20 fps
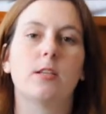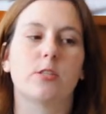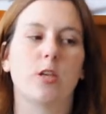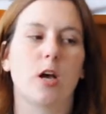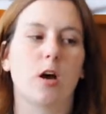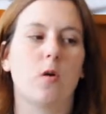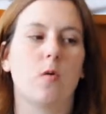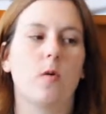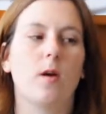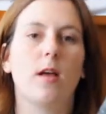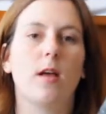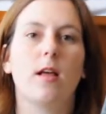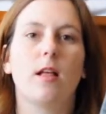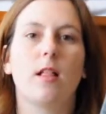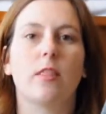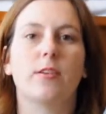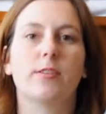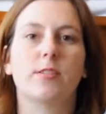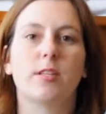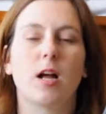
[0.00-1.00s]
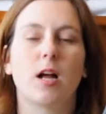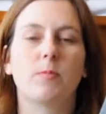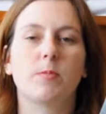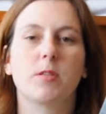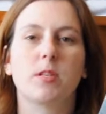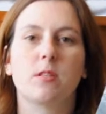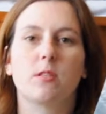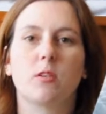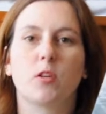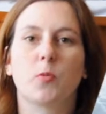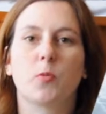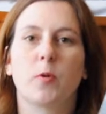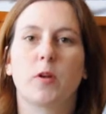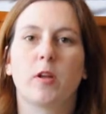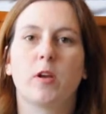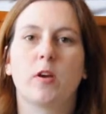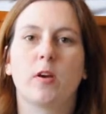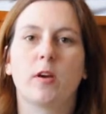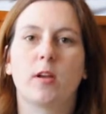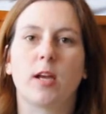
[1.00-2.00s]
So the synopsis looked
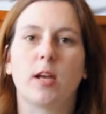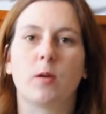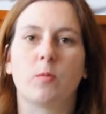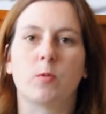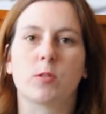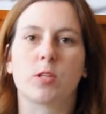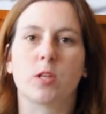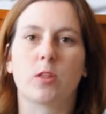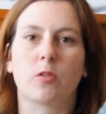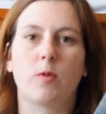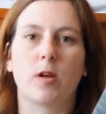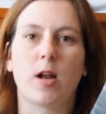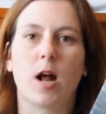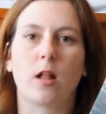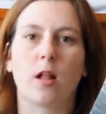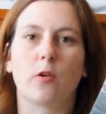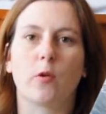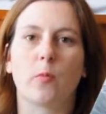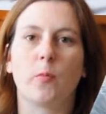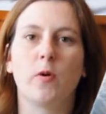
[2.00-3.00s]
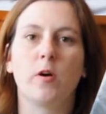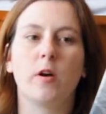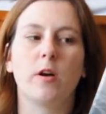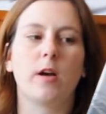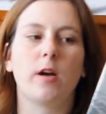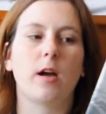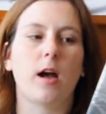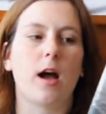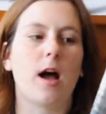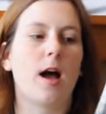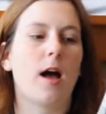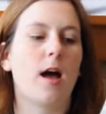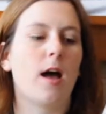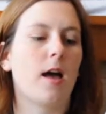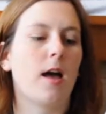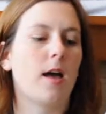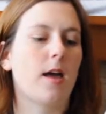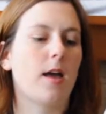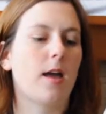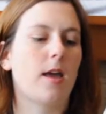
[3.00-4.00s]
pretty good. It was a $3 book.
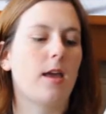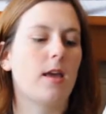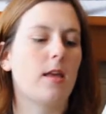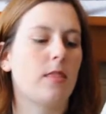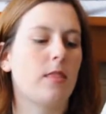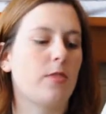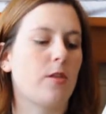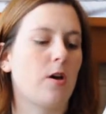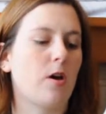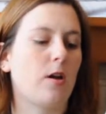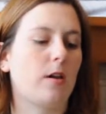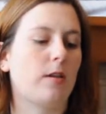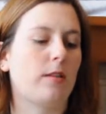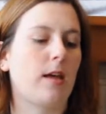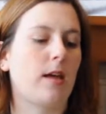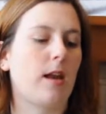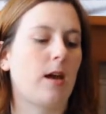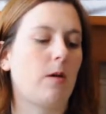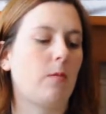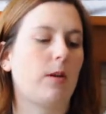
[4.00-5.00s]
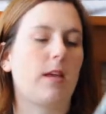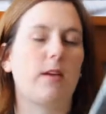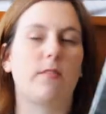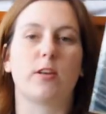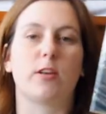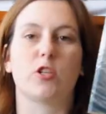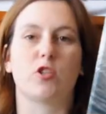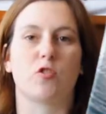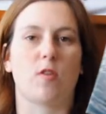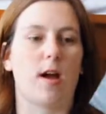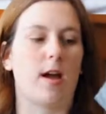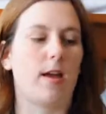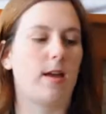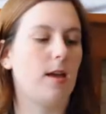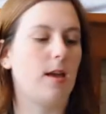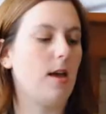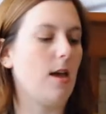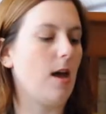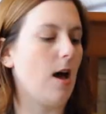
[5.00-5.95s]
I thought that I would give it a try.